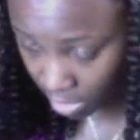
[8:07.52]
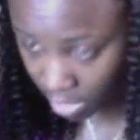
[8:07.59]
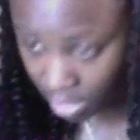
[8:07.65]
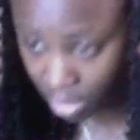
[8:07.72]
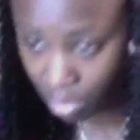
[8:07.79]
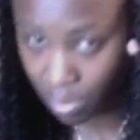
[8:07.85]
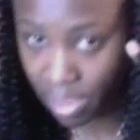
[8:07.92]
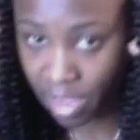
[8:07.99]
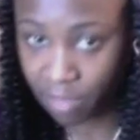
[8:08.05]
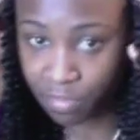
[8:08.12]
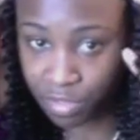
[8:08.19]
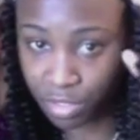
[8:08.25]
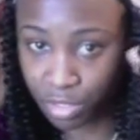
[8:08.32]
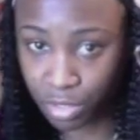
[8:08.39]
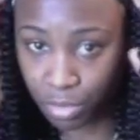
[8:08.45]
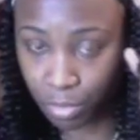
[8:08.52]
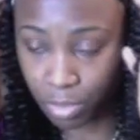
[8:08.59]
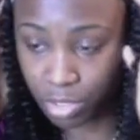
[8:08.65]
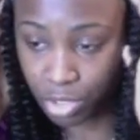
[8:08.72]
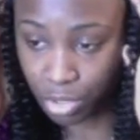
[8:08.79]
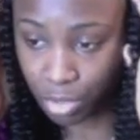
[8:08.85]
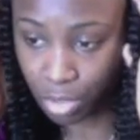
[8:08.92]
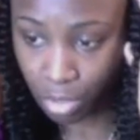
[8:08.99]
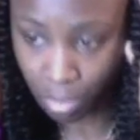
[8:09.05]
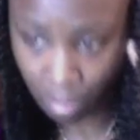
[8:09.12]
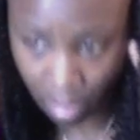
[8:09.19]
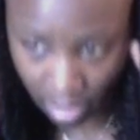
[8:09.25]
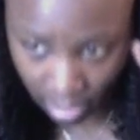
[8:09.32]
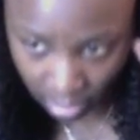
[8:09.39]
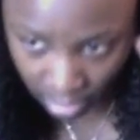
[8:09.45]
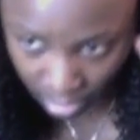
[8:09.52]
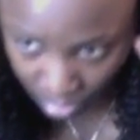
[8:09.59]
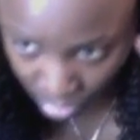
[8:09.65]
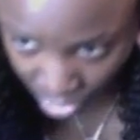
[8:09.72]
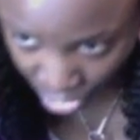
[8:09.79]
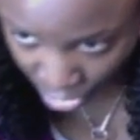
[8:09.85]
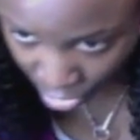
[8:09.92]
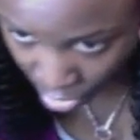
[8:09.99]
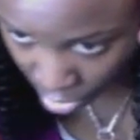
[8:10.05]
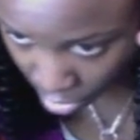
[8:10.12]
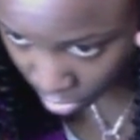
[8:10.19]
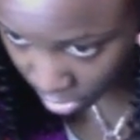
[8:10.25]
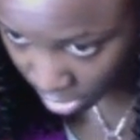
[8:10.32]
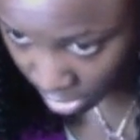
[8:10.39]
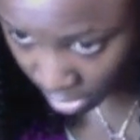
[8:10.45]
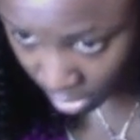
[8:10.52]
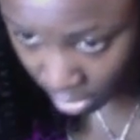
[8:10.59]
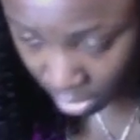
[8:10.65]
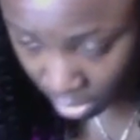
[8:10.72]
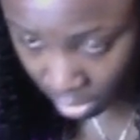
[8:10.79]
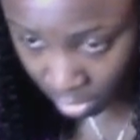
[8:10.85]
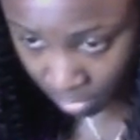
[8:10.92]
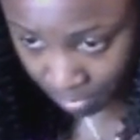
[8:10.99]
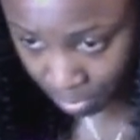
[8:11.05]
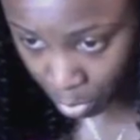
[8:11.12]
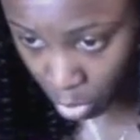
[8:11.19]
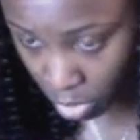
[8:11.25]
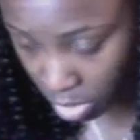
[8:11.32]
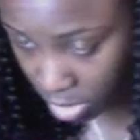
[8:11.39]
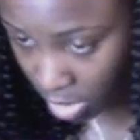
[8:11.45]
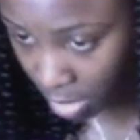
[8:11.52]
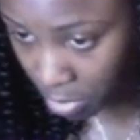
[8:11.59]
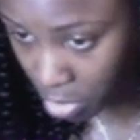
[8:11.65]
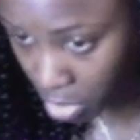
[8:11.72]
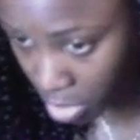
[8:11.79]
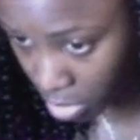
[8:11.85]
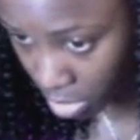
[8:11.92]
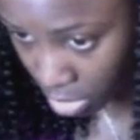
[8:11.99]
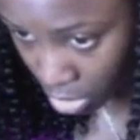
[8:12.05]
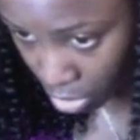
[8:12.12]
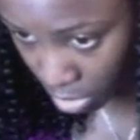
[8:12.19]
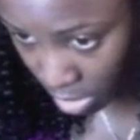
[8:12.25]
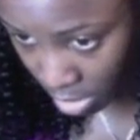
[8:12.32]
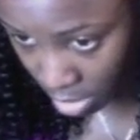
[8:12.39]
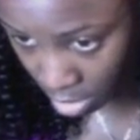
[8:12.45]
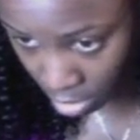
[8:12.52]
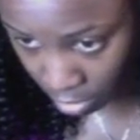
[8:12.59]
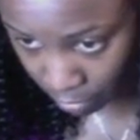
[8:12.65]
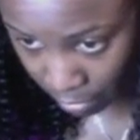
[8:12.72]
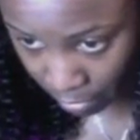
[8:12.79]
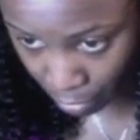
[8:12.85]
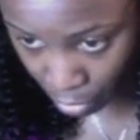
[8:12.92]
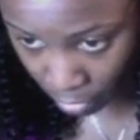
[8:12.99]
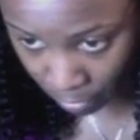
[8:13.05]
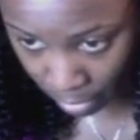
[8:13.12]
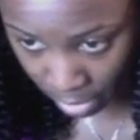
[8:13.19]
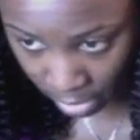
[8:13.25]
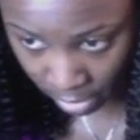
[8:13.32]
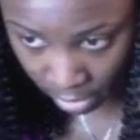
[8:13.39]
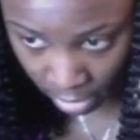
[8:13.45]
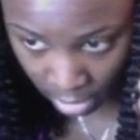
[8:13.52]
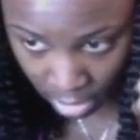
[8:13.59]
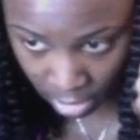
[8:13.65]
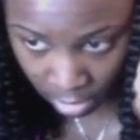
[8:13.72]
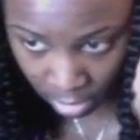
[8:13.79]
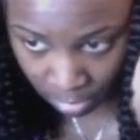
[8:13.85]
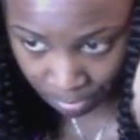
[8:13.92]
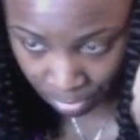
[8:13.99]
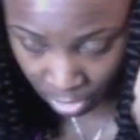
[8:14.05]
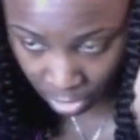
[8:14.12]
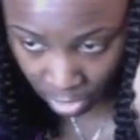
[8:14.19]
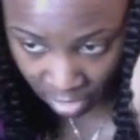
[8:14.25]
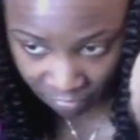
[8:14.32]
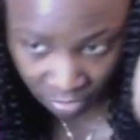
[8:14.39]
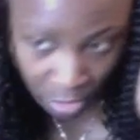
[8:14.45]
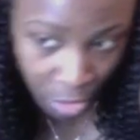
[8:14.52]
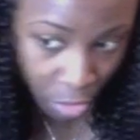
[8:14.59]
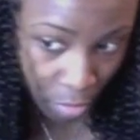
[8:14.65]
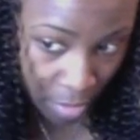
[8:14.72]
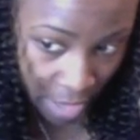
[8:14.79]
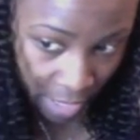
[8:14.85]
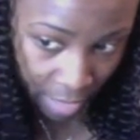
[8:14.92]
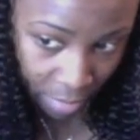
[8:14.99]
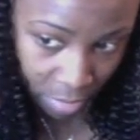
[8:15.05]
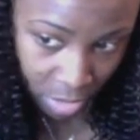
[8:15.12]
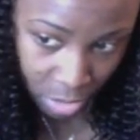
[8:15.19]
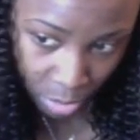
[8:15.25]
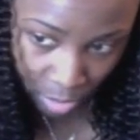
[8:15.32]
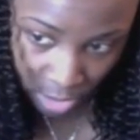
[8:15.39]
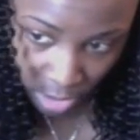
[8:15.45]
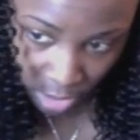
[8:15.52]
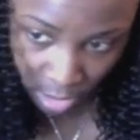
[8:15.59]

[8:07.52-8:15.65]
in you have to do once you go back, like once you're all done. Most of the time you notice you need a little bit more body. You have to go back in between.